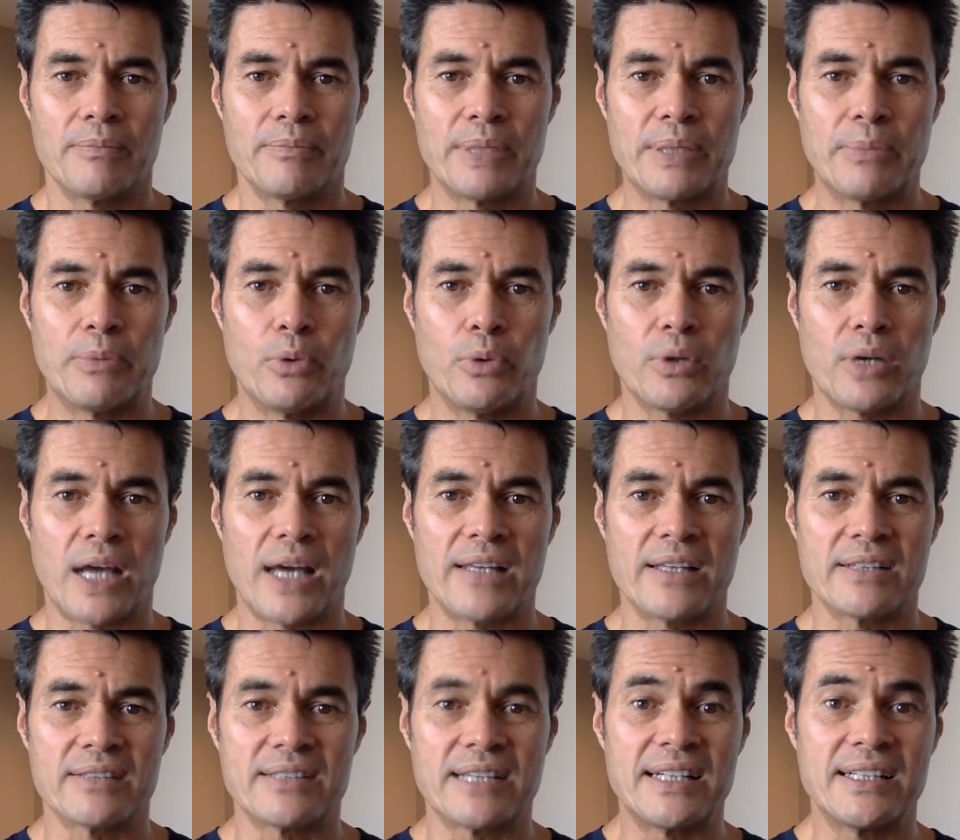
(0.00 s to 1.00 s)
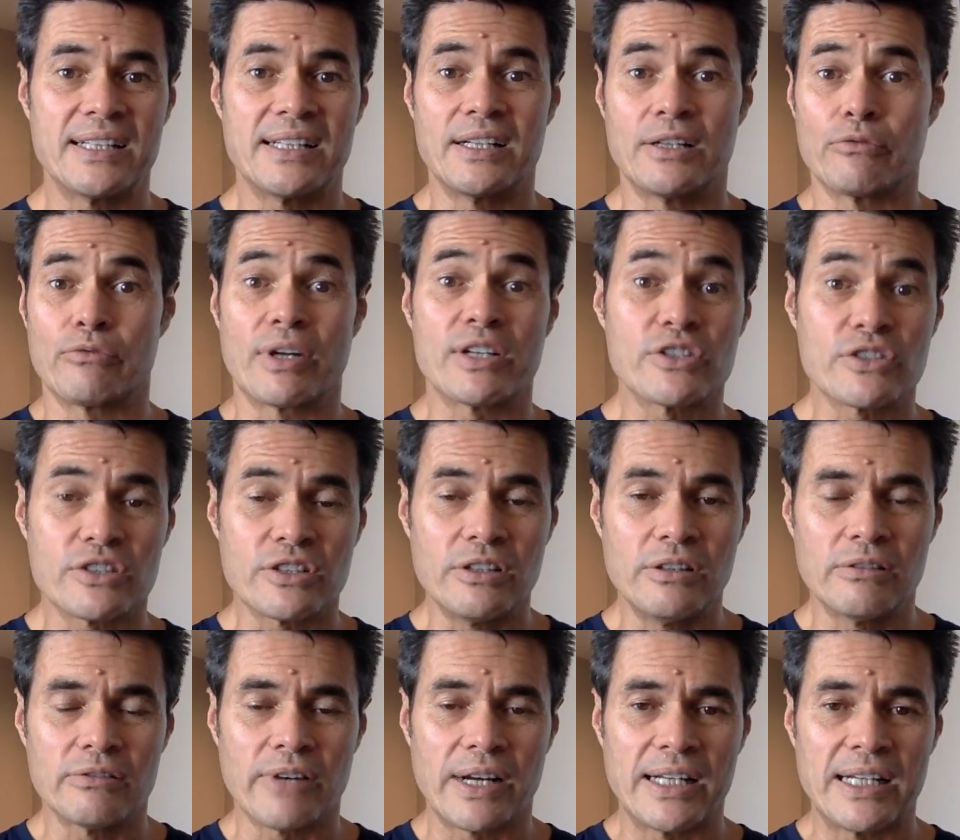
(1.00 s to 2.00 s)
People will either send in and
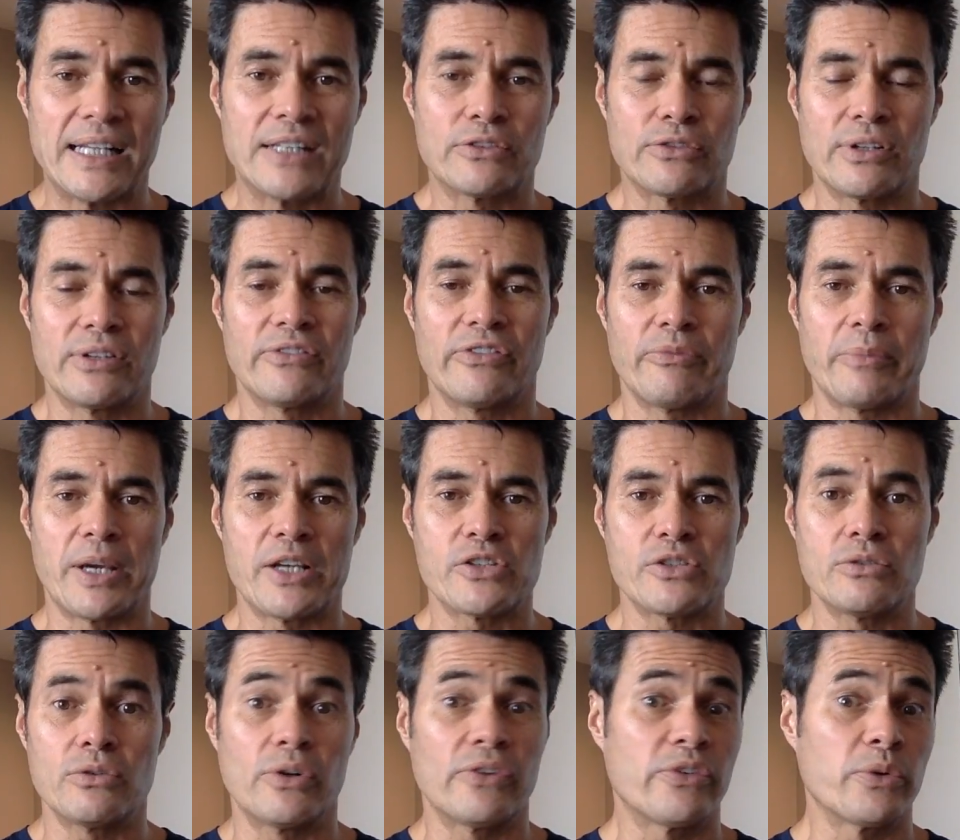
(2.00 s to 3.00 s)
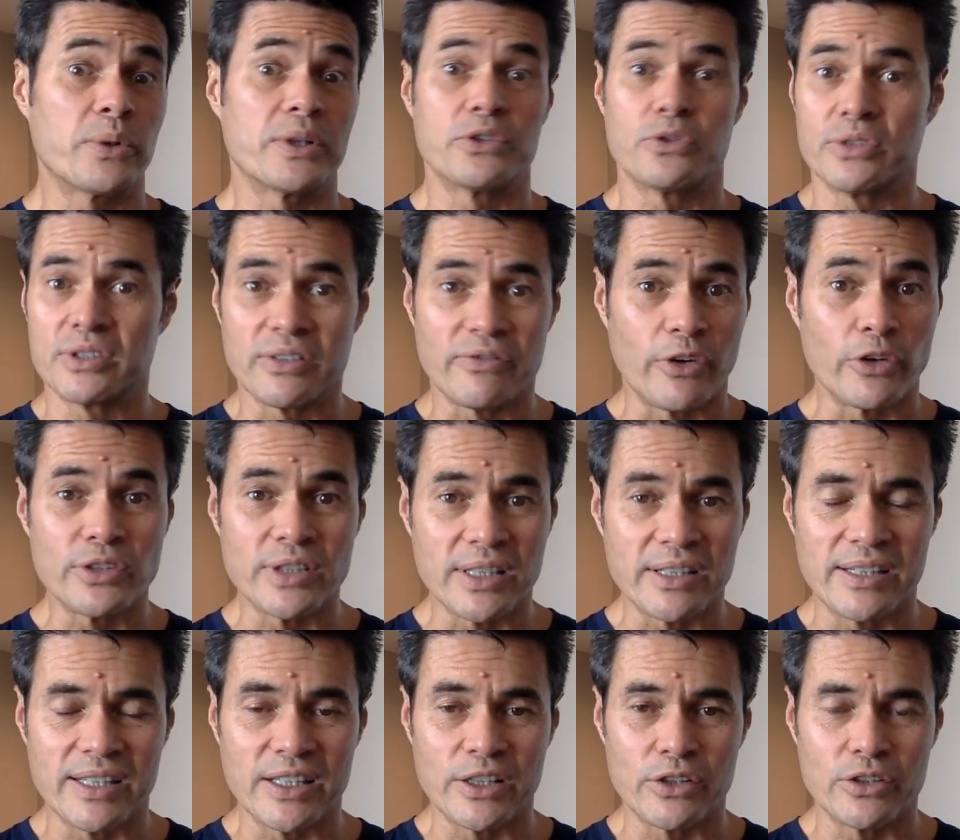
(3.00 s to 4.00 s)
register, right, enter in information, or if you want to do it as a
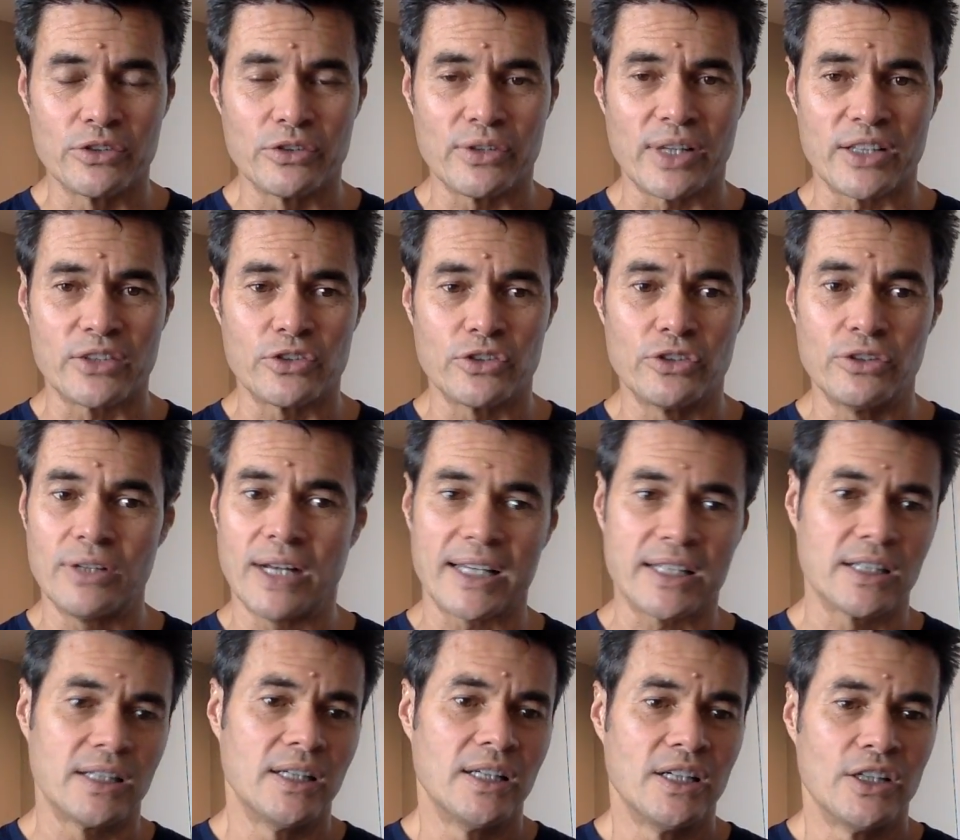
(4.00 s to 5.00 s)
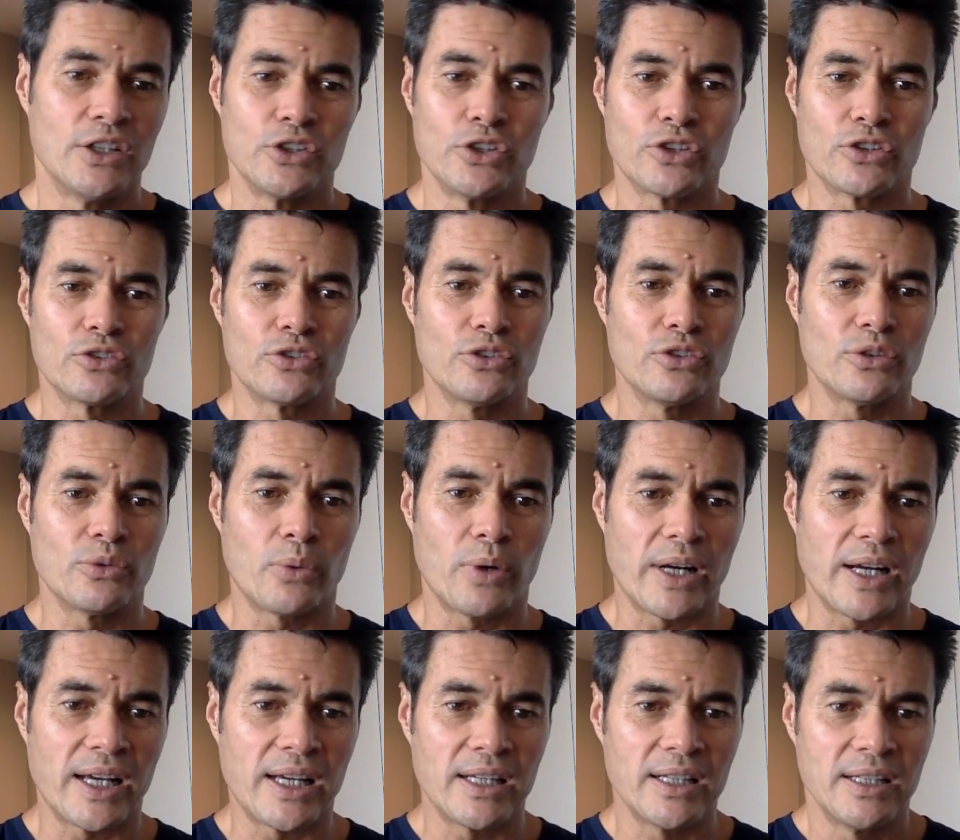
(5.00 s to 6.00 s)
voting thing, you can do that too. Like you could do it
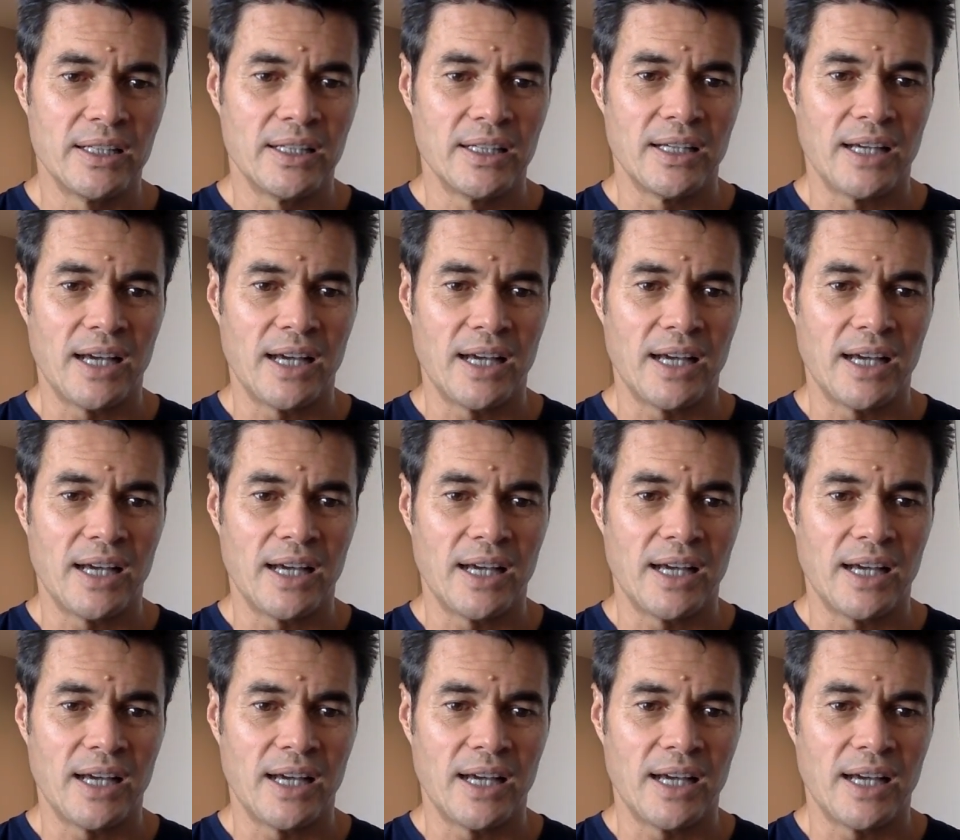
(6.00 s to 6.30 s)
where